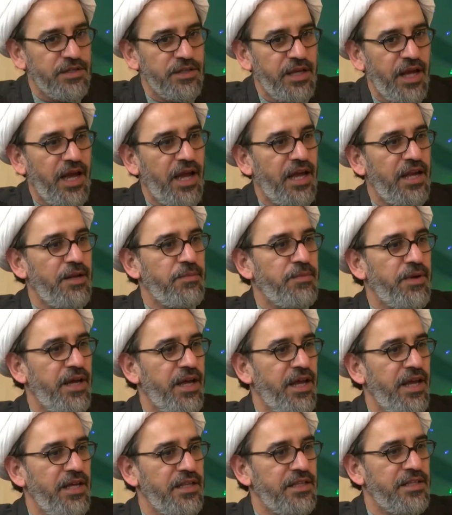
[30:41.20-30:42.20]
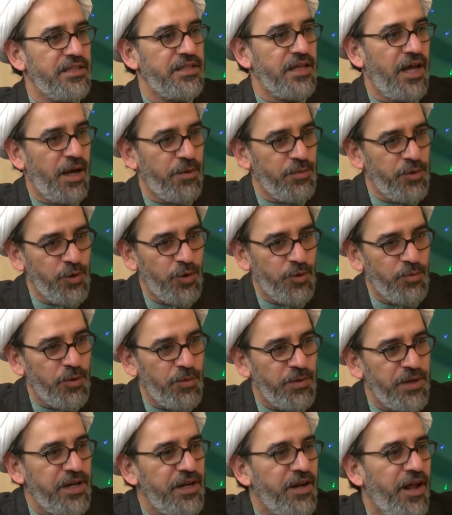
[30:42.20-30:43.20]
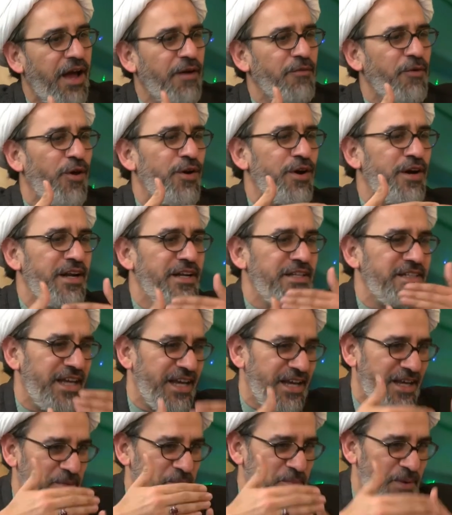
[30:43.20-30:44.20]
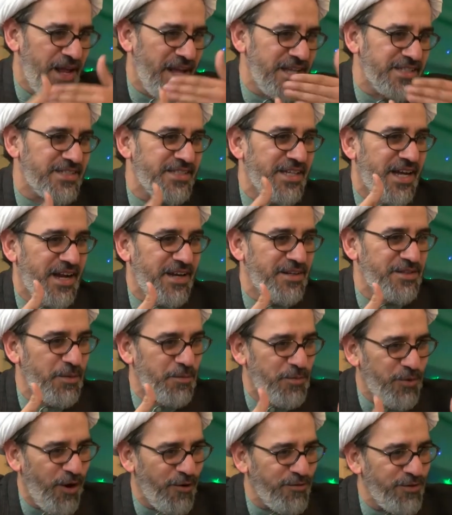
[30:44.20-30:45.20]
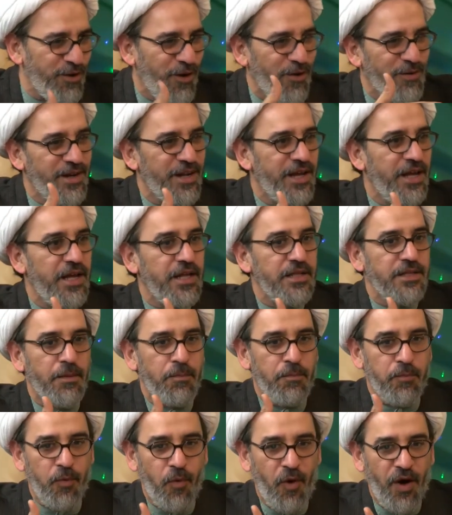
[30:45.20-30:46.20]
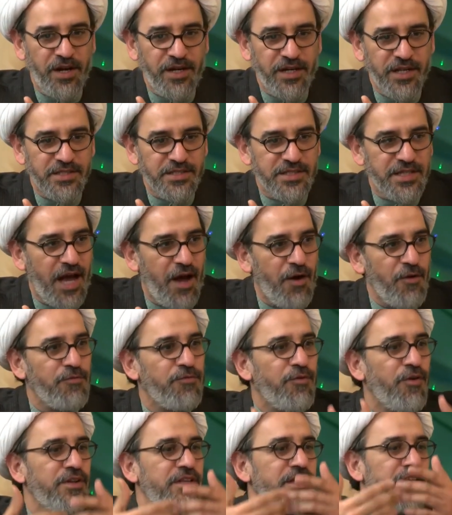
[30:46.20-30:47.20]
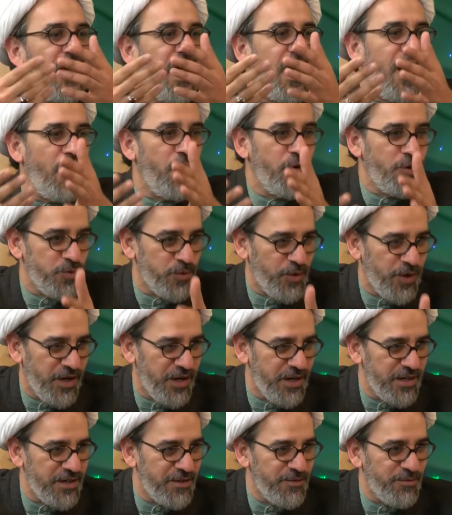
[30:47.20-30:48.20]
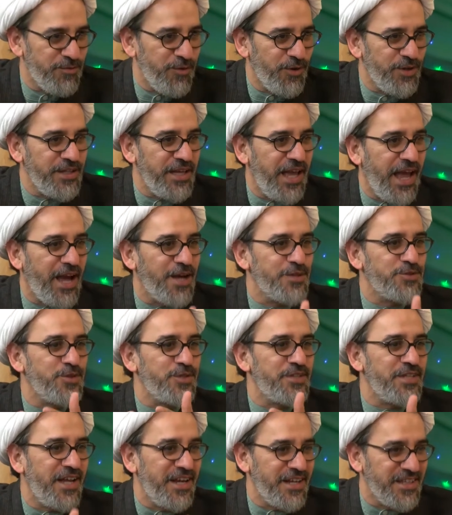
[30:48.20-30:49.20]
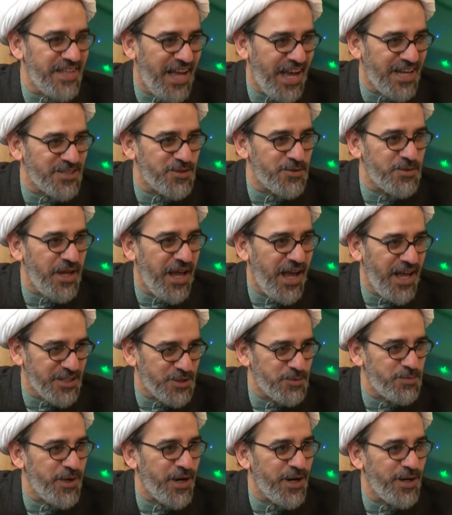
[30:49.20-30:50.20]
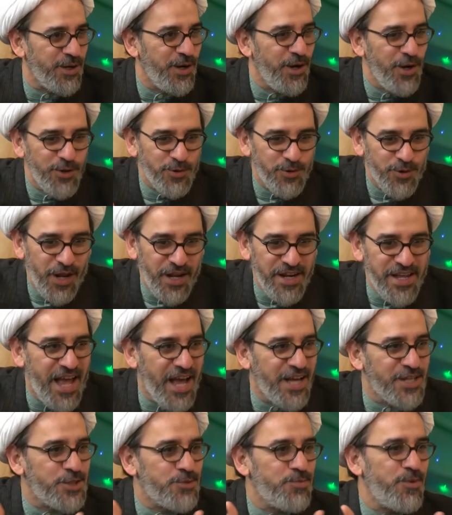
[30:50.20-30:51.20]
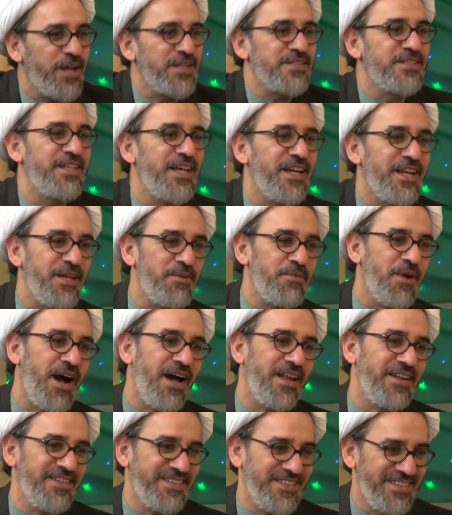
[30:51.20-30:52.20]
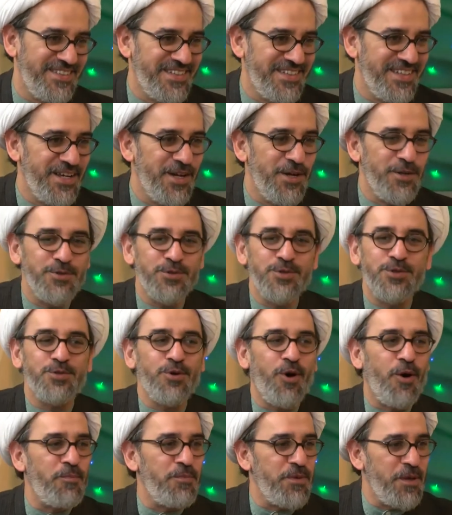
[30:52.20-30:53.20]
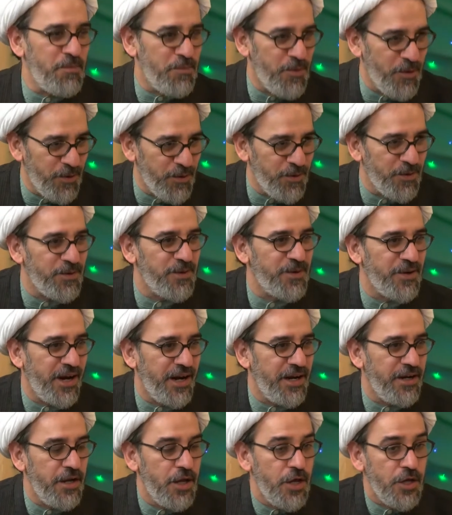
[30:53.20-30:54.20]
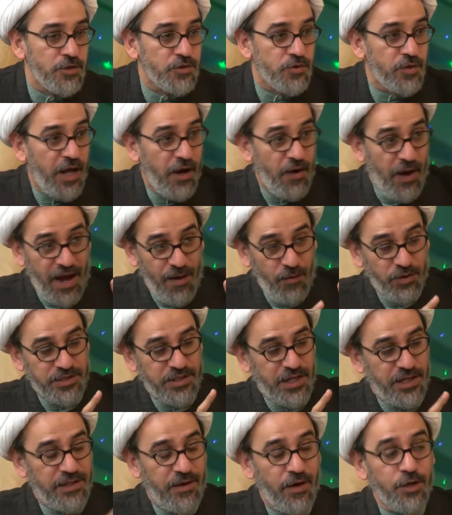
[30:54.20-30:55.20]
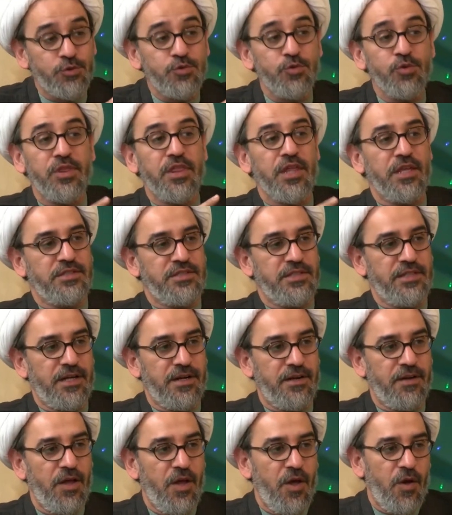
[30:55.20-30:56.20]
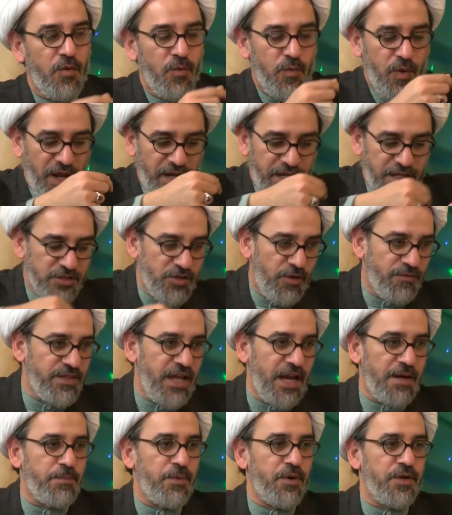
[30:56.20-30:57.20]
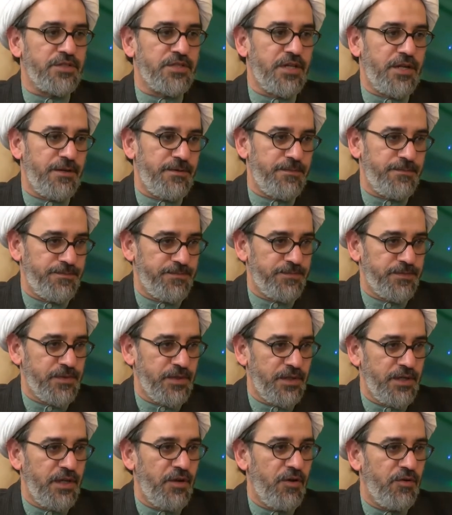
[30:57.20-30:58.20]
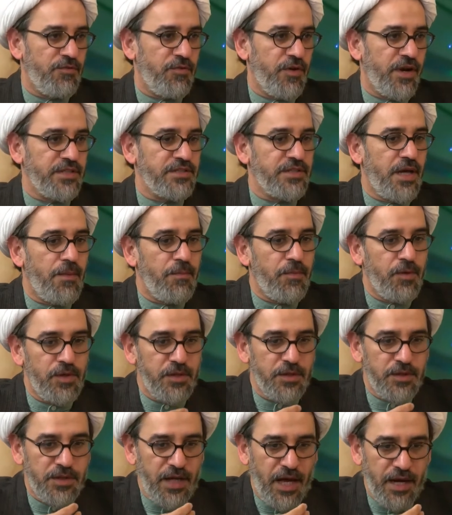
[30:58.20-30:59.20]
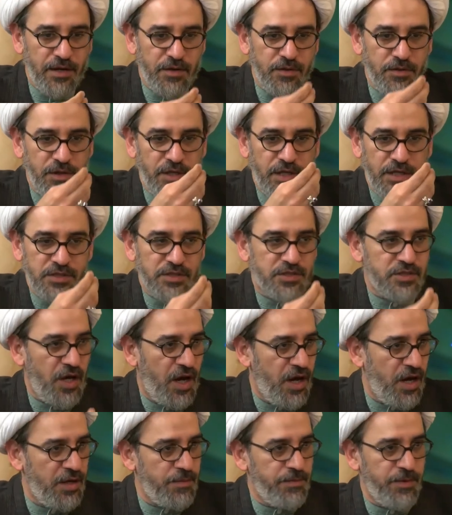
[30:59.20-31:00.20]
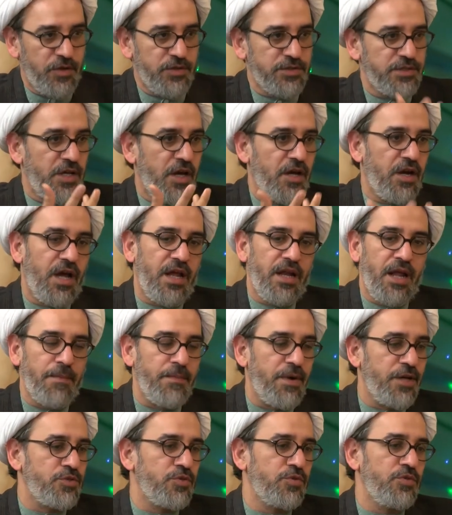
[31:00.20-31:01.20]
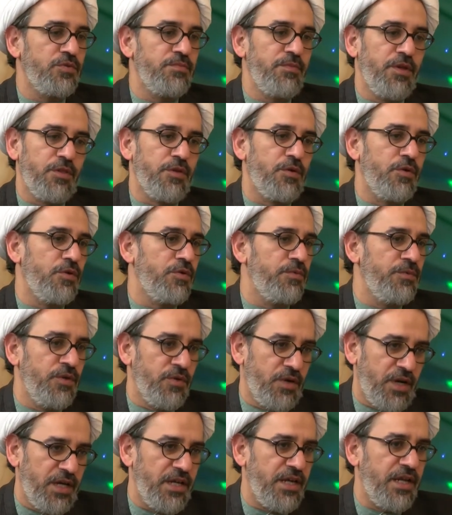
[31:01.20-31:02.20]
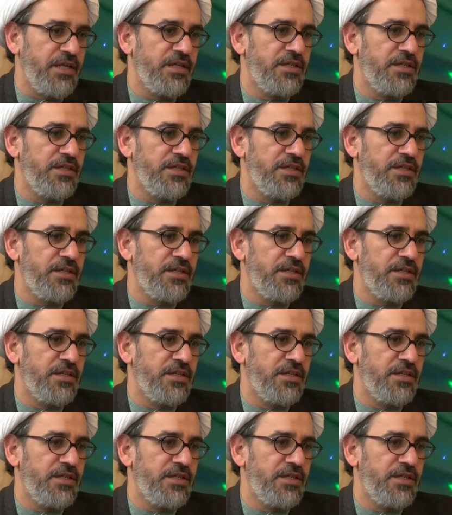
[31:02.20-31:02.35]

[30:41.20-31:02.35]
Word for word: the ahlulbayt, Amirul Mu'minin have already taken place. That the Prophet on. The point is now for the outward, for the exoteric aspect, to really express their iman, to show people, right? So now I was saying there are two things here. One is of that person, you know, for example, that insan, because they are ana bashurun mithlukum yuha